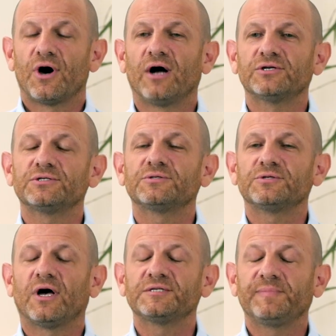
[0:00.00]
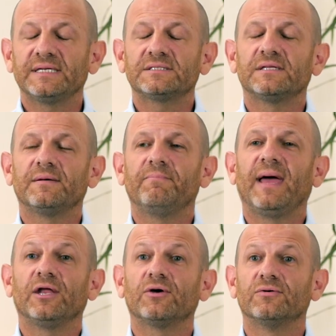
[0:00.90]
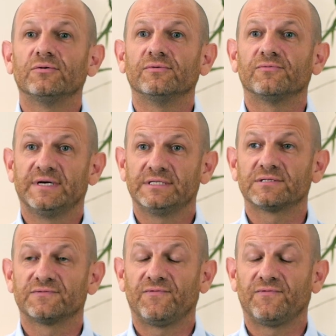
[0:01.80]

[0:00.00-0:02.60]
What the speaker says: I'll speak to the medical risks